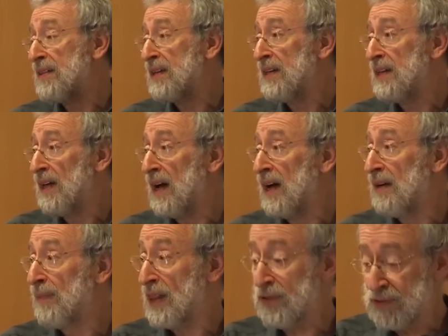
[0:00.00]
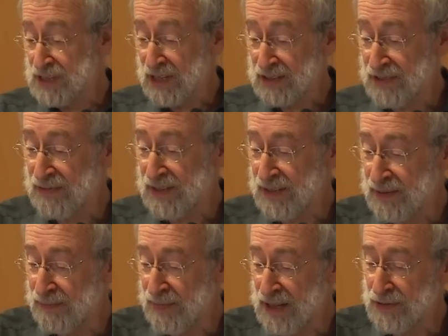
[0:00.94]
the result of
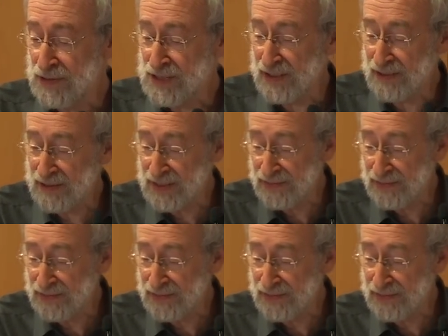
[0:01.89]
the